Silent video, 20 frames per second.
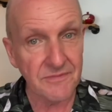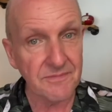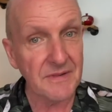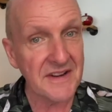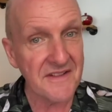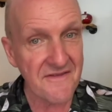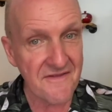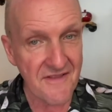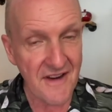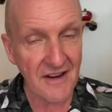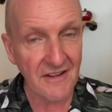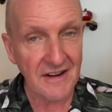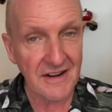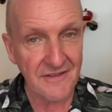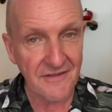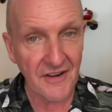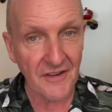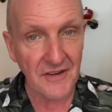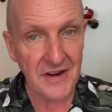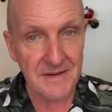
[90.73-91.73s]
been very,
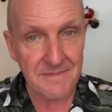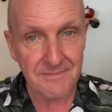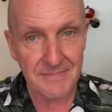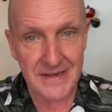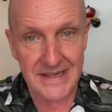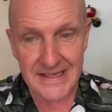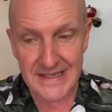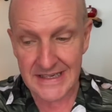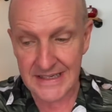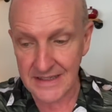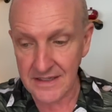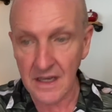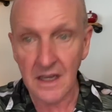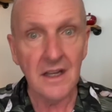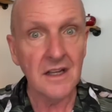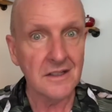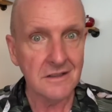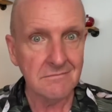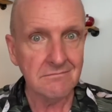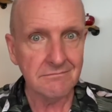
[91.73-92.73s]
very busy,
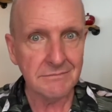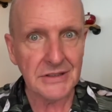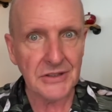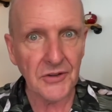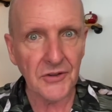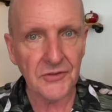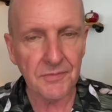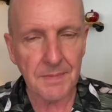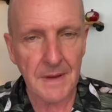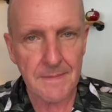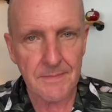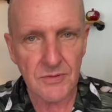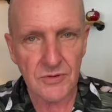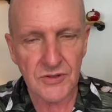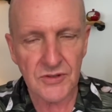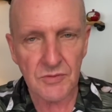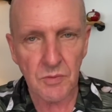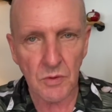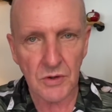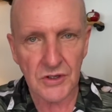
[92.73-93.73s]
because people
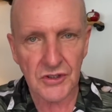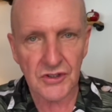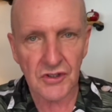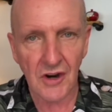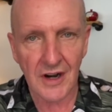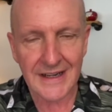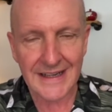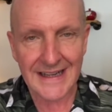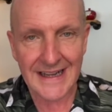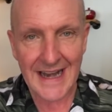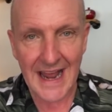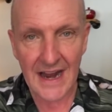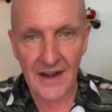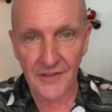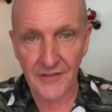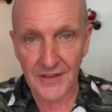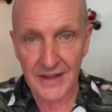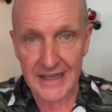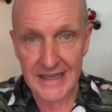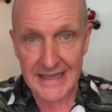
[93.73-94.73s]
just want to try and get out
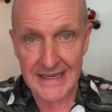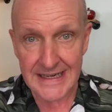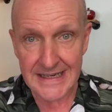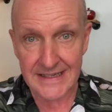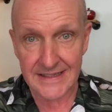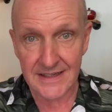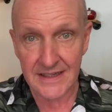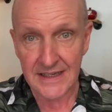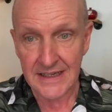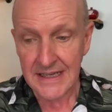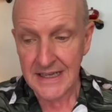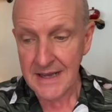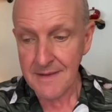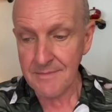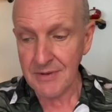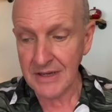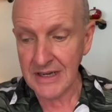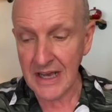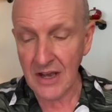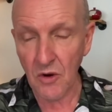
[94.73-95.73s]
of the heat.
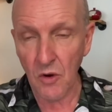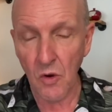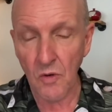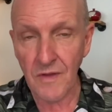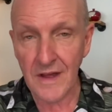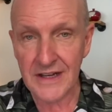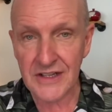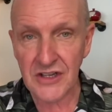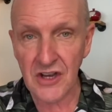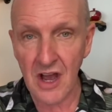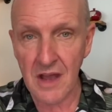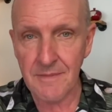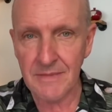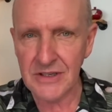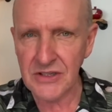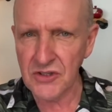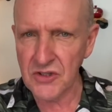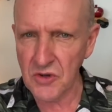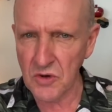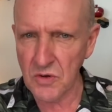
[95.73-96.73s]
But all that time
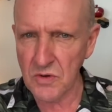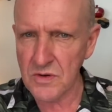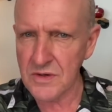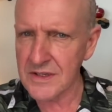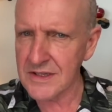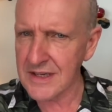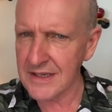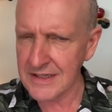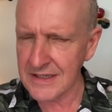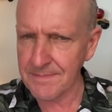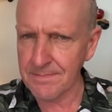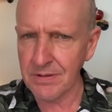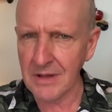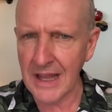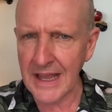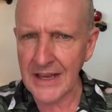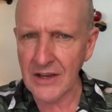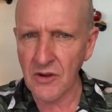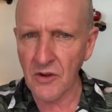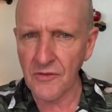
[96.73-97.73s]
indoors as
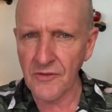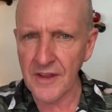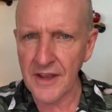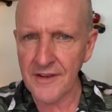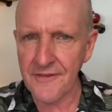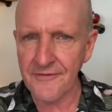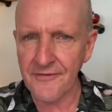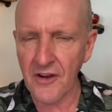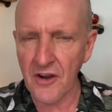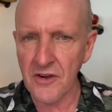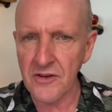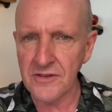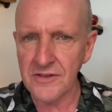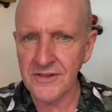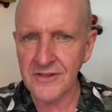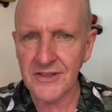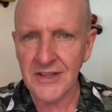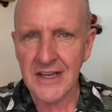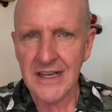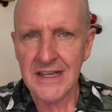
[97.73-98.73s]
playing on their
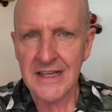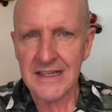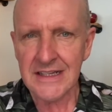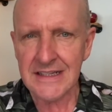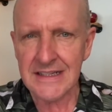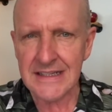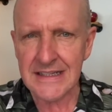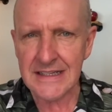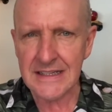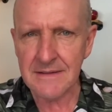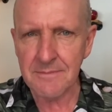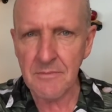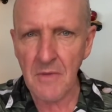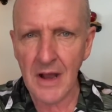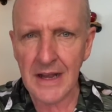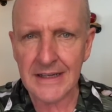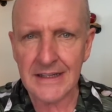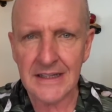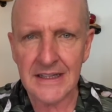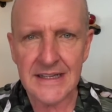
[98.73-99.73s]
phones
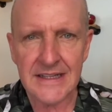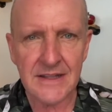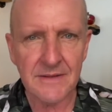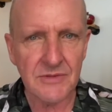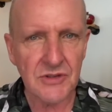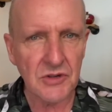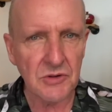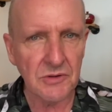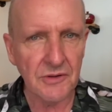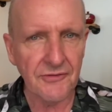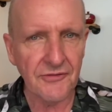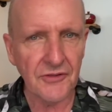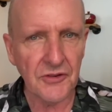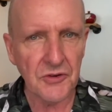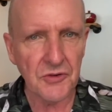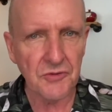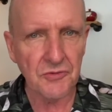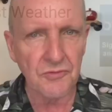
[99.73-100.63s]
might lead them to a few